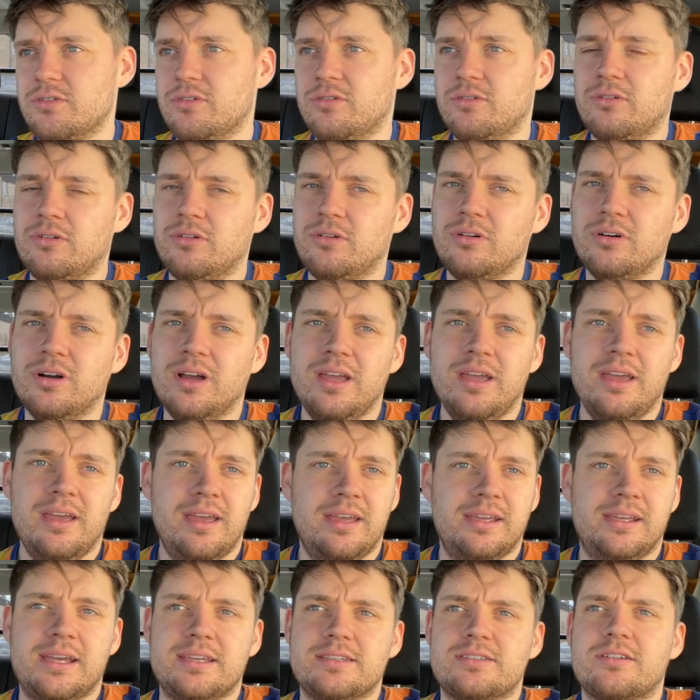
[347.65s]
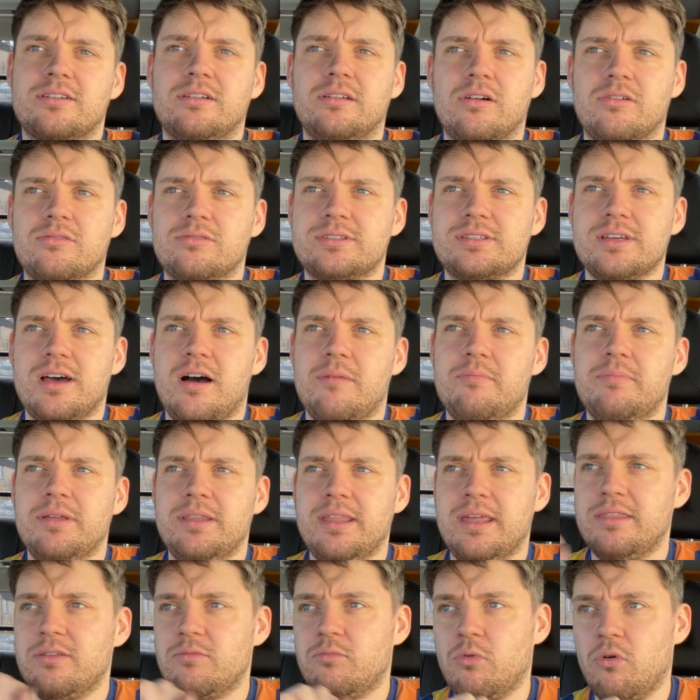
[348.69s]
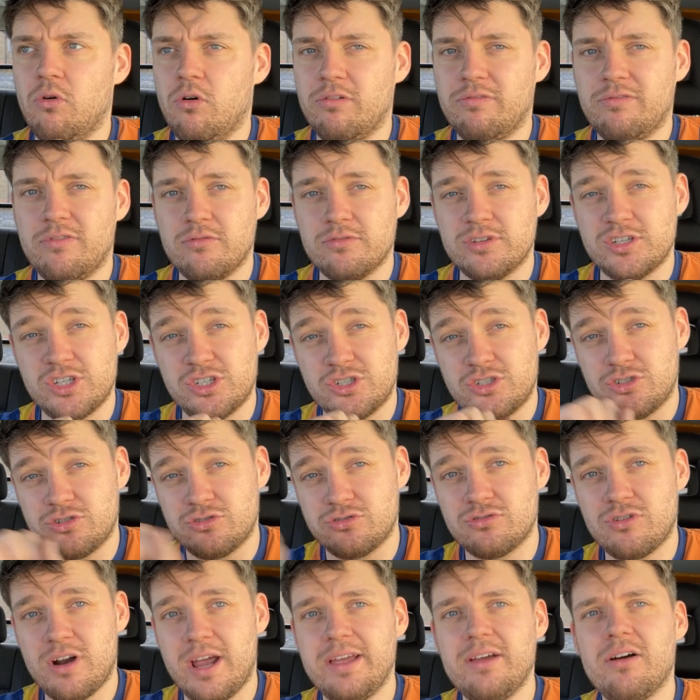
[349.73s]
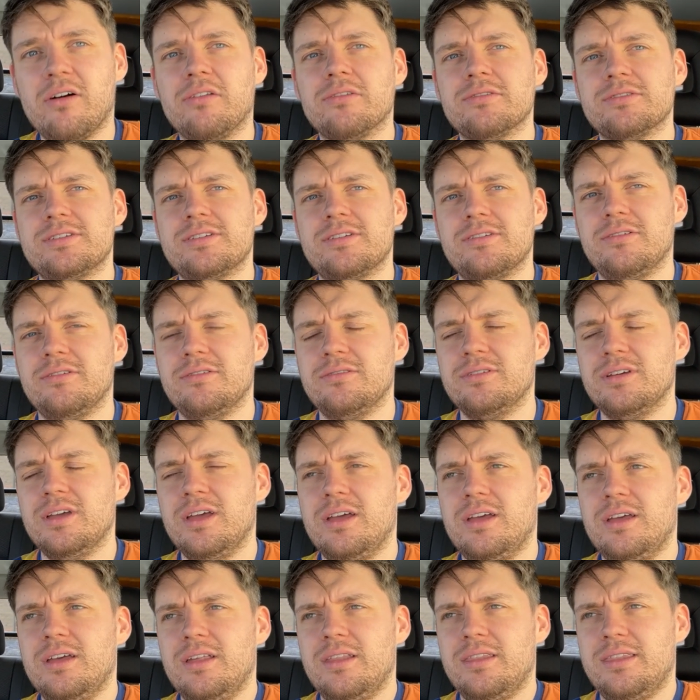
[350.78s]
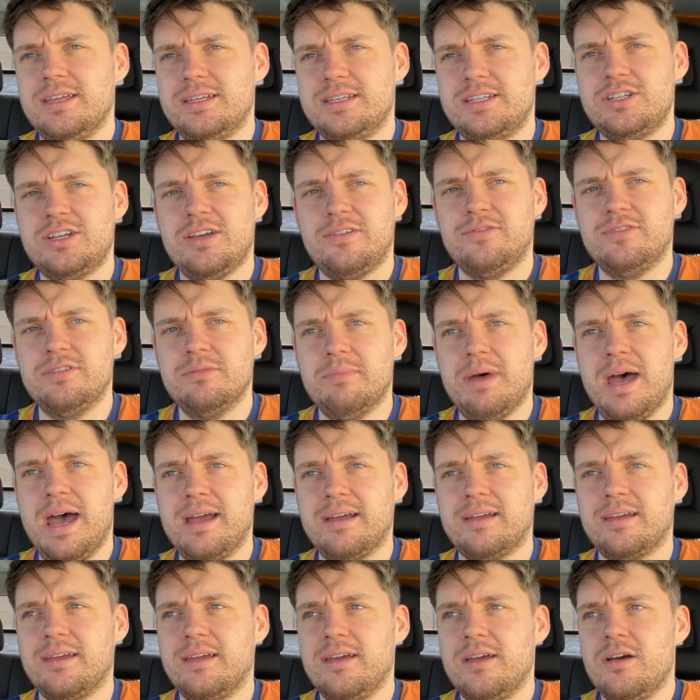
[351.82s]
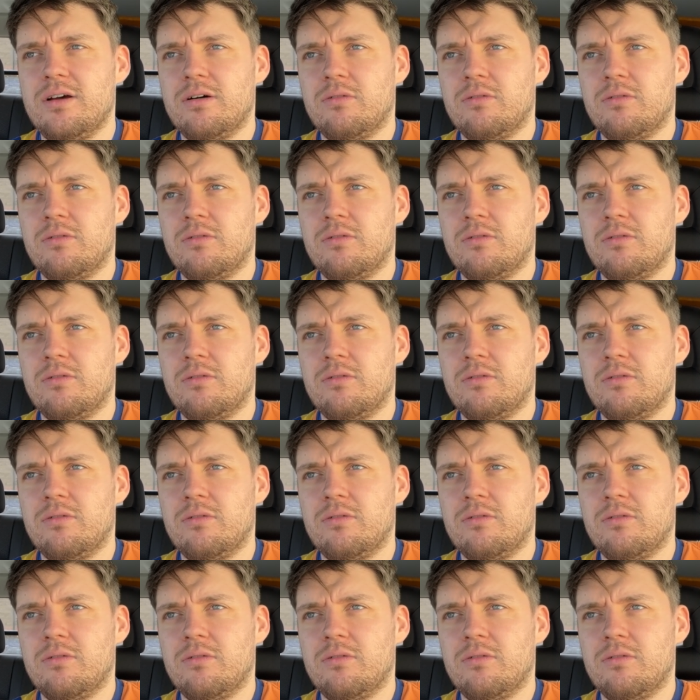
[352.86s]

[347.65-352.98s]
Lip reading: or it gets clogged up, and then the water falls straight onto this shifter mech,